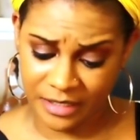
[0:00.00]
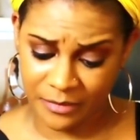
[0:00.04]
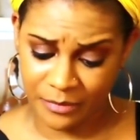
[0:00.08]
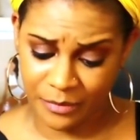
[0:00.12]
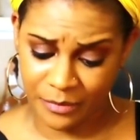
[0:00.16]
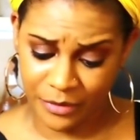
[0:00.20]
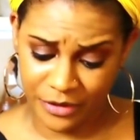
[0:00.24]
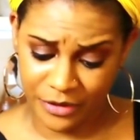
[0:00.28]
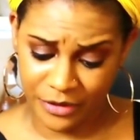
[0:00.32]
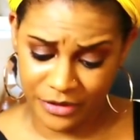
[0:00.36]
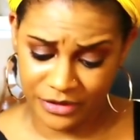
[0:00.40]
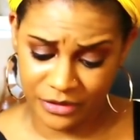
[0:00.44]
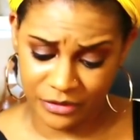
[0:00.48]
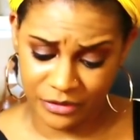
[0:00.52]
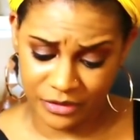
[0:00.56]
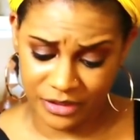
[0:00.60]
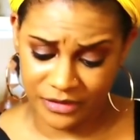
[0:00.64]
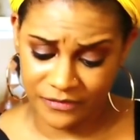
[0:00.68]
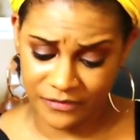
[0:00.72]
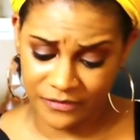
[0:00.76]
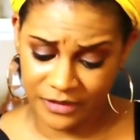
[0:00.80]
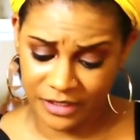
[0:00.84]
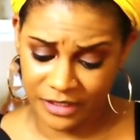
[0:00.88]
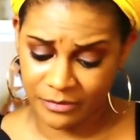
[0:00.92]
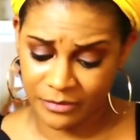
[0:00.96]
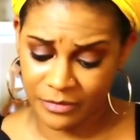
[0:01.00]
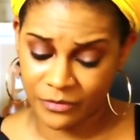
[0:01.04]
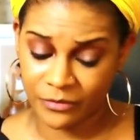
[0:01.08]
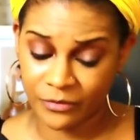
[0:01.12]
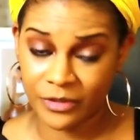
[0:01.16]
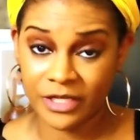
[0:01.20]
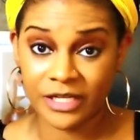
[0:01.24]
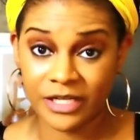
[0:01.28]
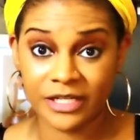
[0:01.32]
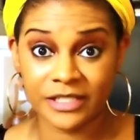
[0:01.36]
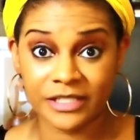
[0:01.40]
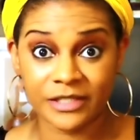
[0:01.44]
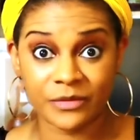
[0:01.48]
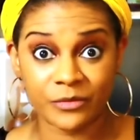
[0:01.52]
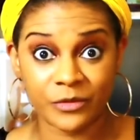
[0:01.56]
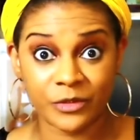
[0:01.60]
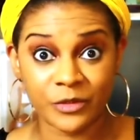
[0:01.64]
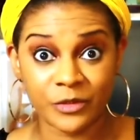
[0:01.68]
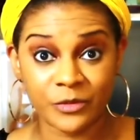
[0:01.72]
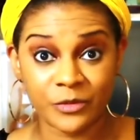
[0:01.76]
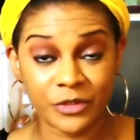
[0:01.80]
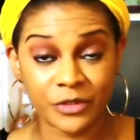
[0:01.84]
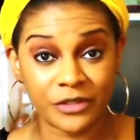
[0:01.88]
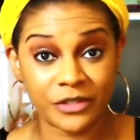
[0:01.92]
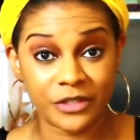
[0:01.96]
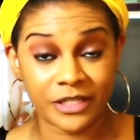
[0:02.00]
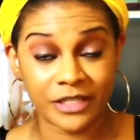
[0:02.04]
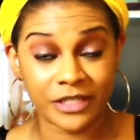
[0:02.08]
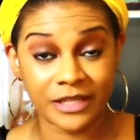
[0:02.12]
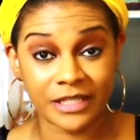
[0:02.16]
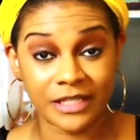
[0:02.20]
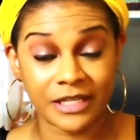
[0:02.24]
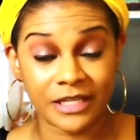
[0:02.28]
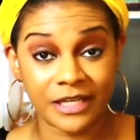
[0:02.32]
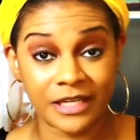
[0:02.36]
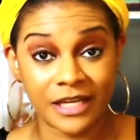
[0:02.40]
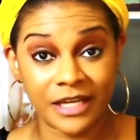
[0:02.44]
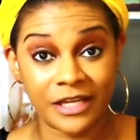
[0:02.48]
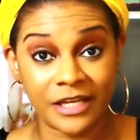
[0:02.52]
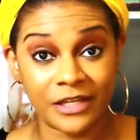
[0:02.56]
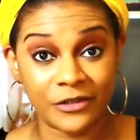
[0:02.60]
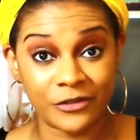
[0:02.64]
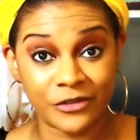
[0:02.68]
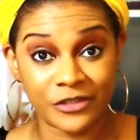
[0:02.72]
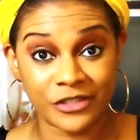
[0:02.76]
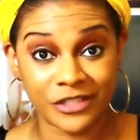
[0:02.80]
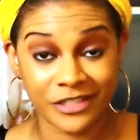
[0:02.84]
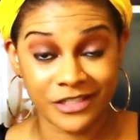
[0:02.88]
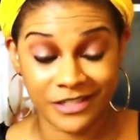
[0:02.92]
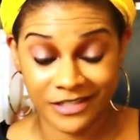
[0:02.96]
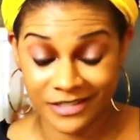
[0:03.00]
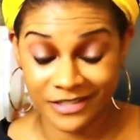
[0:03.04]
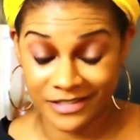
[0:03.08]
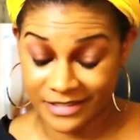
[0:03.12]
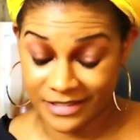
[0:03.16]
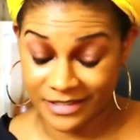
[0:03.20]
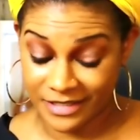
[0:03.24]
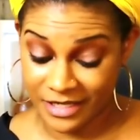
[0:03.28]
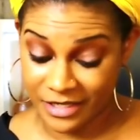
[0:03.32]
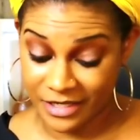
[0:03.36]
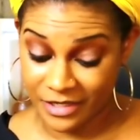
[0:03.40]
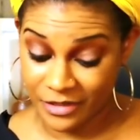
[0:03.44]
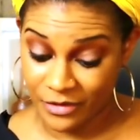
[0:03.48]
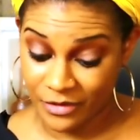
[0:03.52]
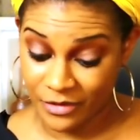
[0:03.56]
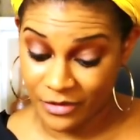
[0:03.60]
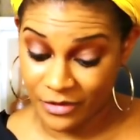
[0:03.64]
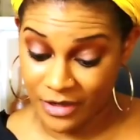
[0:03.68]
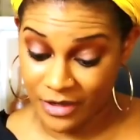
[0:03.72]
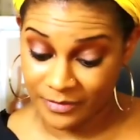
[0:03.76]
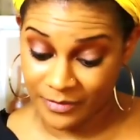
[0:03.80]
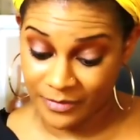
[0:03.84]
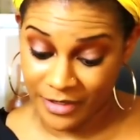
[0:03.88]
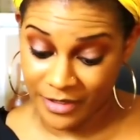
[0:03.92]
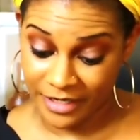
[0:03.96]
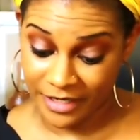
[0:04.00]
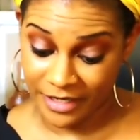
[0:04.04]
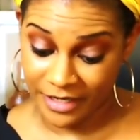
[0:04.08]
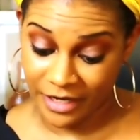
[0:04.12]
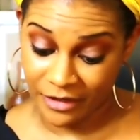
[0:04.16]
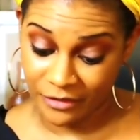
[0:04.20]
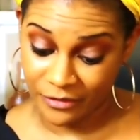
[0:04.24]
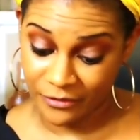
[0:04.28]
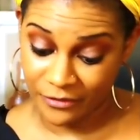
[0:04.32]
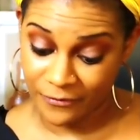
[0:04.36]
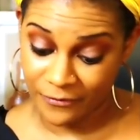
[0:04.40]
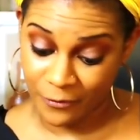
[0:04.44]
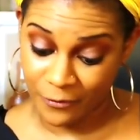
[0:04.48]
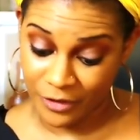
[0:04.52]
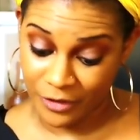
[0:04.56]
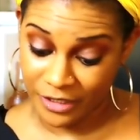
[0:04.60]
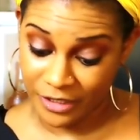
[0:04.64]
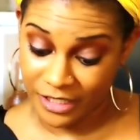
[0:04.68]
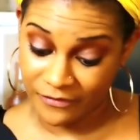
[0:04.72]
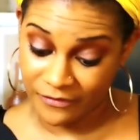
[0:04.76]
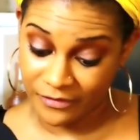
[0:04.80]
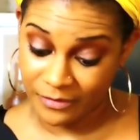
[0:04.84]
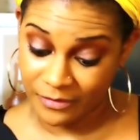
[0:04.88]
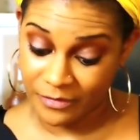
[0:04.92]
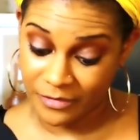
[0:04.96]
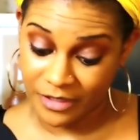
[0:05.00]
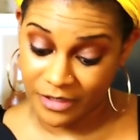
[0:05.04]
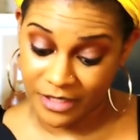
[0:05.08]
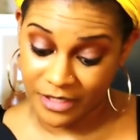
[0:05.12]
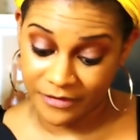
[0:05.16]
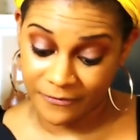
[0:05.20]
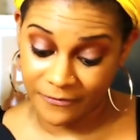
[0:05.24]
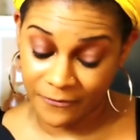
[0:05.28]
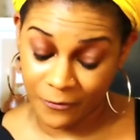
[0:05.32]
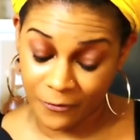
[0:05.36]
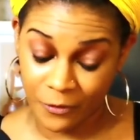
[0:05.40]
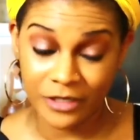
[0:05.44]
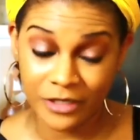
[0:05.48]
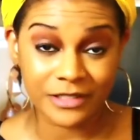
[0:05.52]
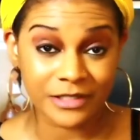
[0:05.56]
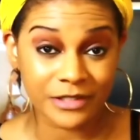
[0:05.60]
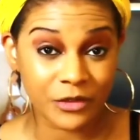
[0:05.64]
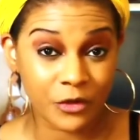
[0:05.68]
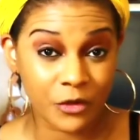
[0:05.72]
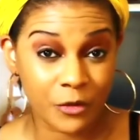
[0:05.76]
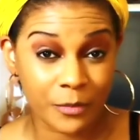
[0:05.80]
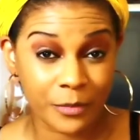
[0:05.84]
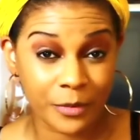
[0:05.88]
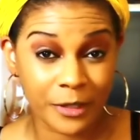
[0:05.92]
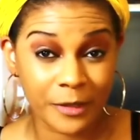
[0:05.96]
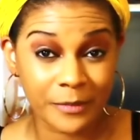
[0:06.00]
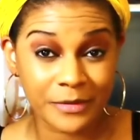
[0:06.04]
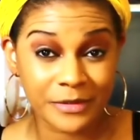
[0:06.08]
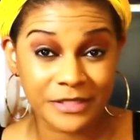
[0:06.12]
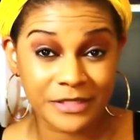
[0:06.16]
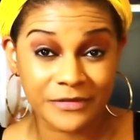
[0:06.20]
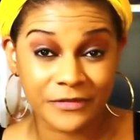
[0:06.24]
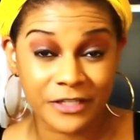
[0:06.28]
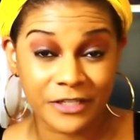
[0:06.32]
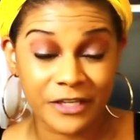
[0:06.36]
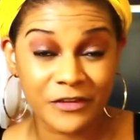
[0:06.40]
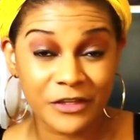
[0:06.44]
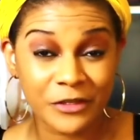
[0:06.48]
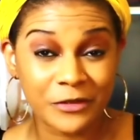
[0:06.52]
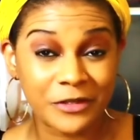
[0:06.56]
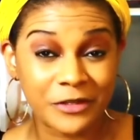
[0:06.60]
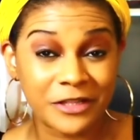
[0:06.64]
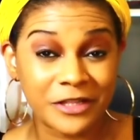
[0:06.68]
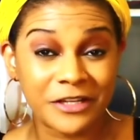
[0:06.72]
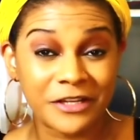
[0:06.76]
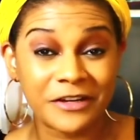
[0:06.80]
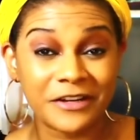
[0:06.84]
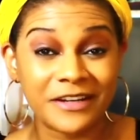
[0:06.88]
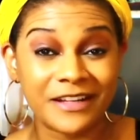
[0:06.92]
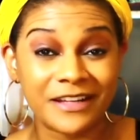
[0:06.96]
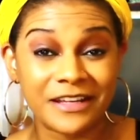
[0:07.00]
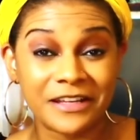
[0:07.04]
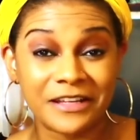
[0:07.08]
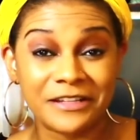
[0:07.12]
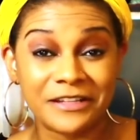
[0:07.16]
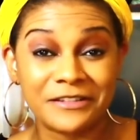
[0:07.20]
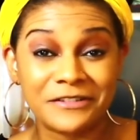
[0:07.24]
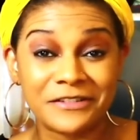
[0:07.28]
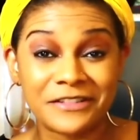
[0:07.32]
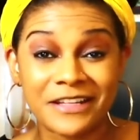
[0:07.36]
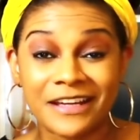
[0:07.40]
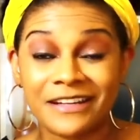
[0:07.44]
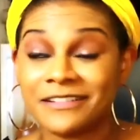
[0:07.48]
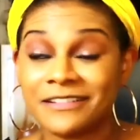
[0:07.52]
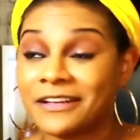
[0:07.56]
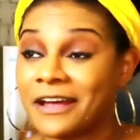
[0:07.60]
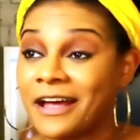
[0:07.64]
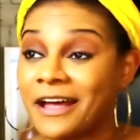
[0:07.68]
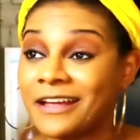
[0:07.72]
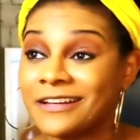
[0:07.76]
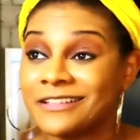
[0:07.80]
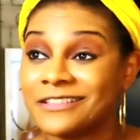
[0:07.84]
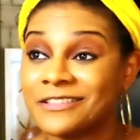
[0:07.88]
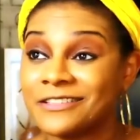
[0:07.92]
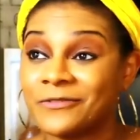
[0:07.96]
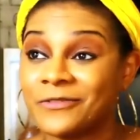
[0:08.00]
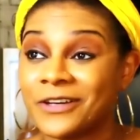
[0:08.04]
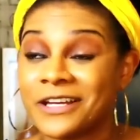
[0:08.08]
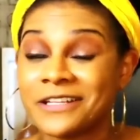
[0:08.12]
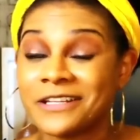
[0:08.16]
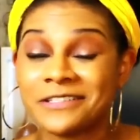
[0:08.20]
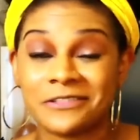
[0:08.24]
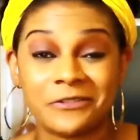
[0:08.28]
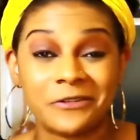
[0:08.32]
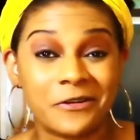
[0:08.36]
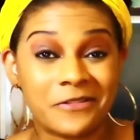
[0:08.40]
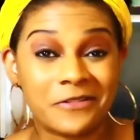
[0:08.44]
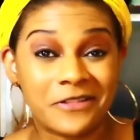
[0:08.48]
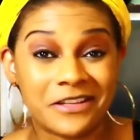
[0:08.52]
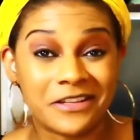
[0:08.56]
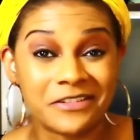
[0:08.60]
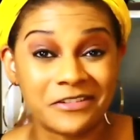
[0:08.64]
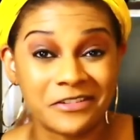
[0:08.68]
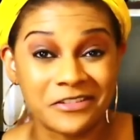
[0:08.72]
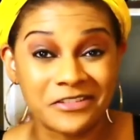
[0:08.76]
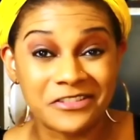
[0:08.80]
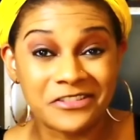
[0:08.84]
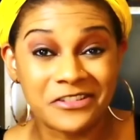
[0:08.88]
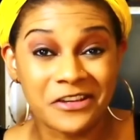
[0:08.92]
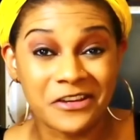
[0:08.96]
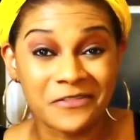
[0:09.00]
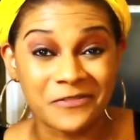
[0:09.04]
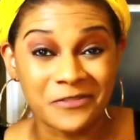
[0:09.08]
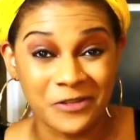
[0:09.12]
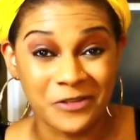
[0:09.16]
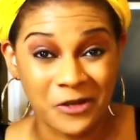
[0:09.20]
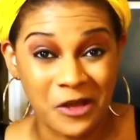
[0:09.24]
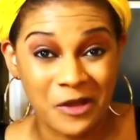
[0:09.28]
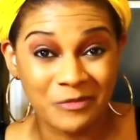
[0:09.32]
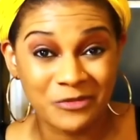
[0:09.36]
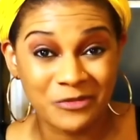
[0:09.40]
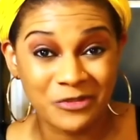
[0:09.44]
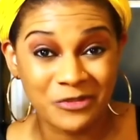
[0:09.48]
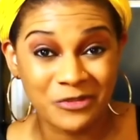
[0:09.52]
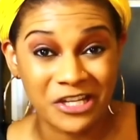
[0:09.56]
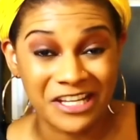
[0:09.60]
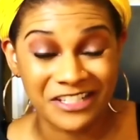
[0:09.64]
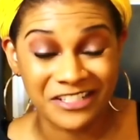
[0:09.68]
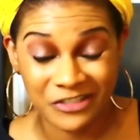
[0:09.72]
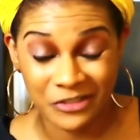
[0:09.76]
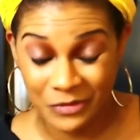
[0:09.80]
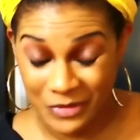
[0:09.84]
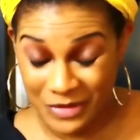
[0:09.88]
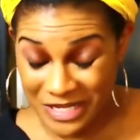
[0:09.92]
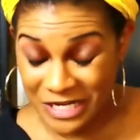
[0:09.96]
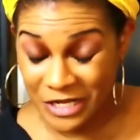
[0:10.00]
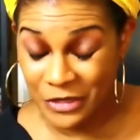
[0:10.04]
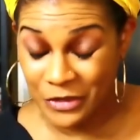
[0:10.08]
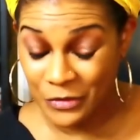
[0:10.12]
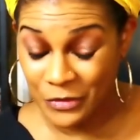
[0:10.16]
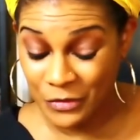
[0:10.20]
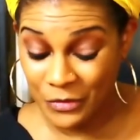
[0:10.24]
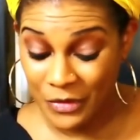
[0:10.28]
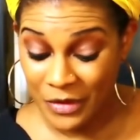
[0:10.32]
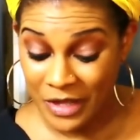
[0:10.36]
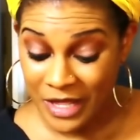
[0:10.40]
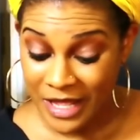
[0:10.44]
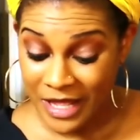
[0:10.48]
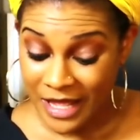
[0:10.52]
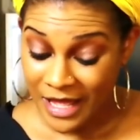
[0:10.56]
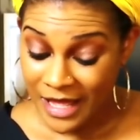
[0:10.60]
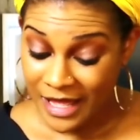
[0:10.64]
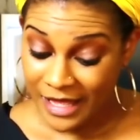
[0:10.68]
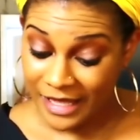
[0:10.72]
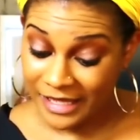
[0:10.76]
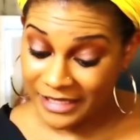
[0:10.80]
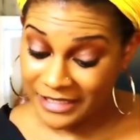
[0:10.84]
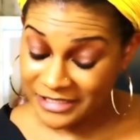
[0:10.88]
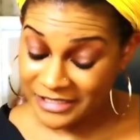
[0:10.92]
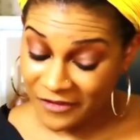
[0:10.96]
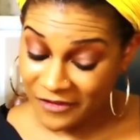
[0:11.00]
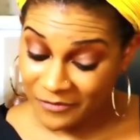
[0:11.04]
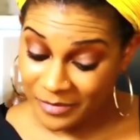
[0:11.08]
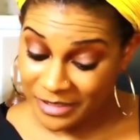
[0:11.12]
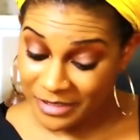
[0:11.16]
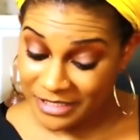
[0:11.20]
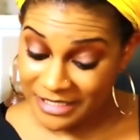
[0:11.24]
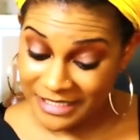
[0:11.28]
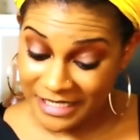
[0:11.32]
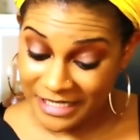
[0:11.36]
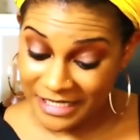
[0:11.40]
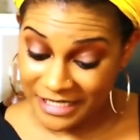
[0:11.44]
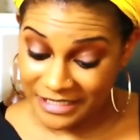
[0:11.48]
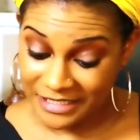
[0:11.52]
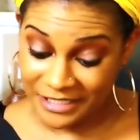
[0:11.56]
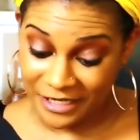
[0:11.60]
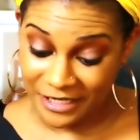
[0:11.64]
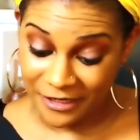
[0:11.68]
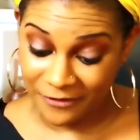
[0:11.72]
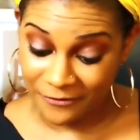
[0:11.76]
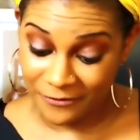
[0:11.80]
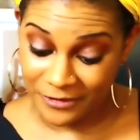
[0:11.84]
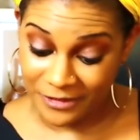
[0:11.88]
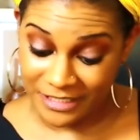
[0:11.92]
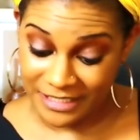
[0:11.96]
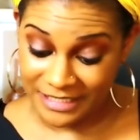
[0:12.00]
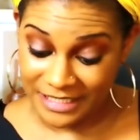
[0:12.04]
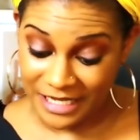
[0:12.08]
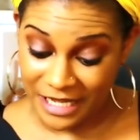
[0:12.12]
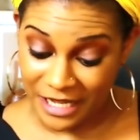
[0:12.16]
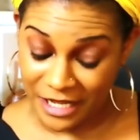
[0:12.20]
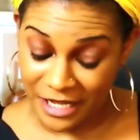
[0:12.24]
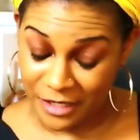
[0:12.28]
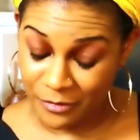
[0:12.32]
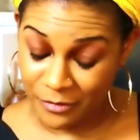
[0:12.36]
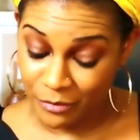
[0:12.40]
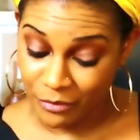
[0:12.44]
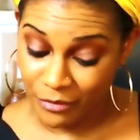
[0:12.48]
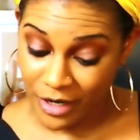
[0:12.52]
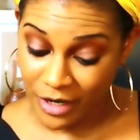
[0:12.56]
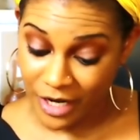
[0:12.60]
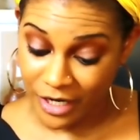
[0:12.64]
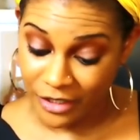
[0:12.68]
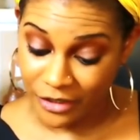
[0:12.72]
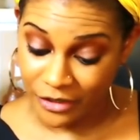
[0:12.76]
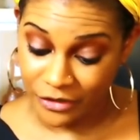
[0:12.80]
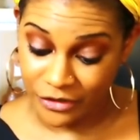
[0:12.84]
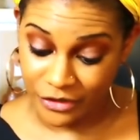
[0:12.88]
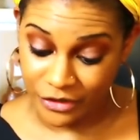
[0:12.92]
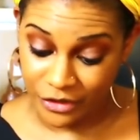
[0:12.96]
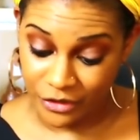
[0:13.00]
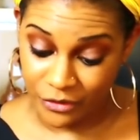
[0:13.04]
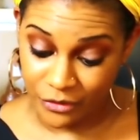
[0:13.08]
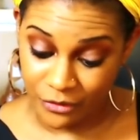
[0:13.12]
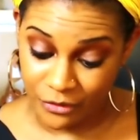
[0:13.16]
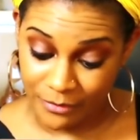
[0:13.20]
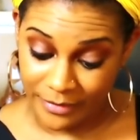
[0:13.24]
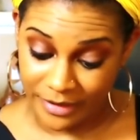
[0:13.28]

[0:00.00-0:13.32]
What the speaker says: personal development readings, in which we look at the energies that you guys may encounter for a given month for the sole purpose of giving you clarity, insight, guidance, advice, and all that good stuff. You know what I'm saying? So anywho, as I've been saying to every sign prior to you, my